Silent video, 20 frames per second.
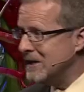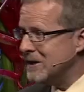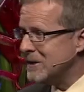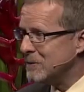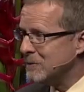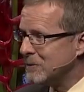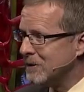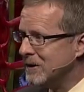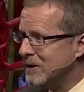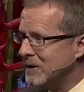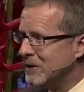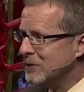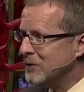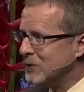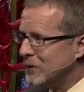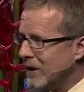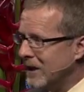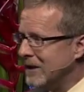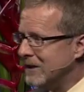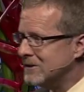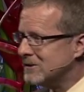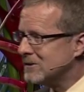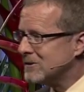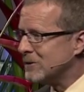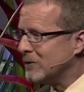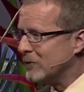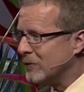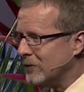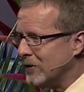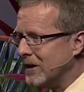him face
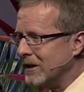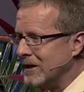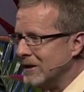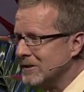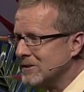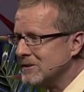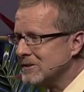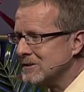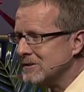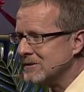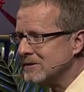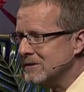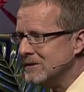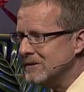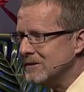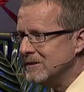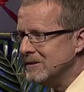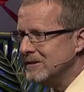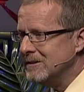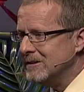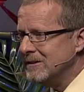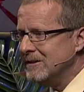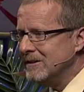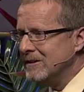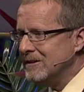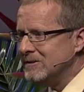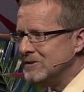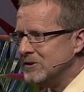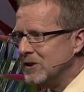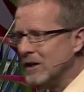to face
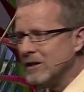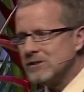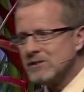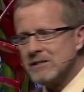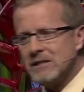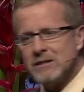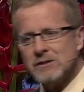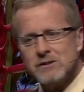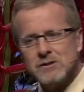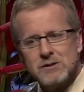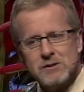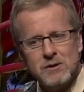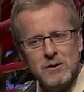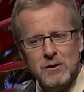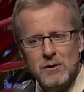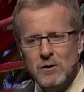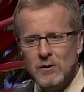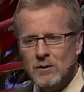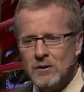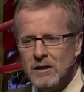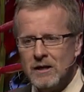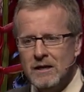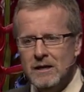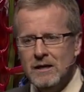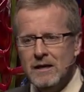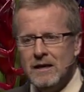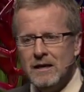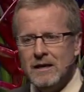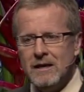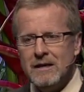just as soon
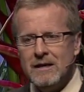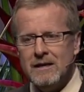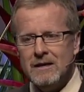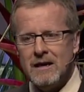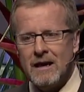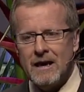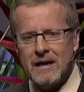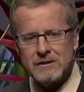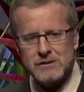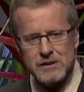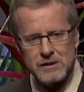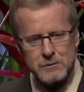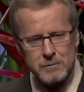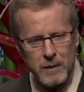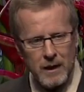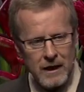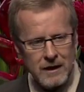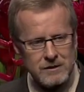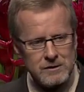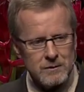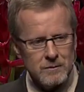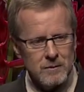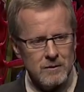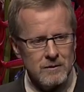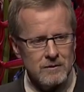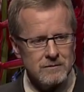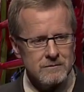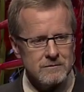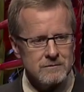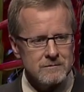as is
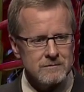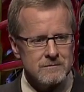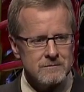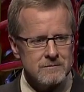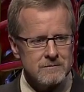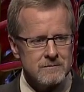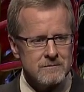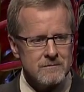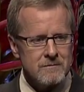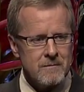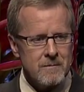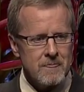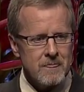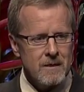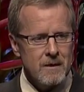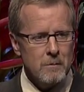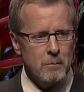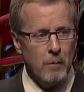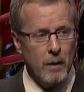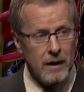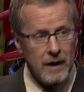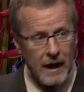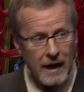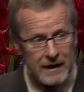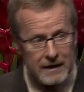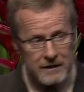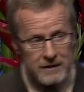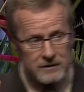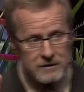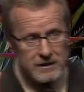possible. But
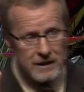I can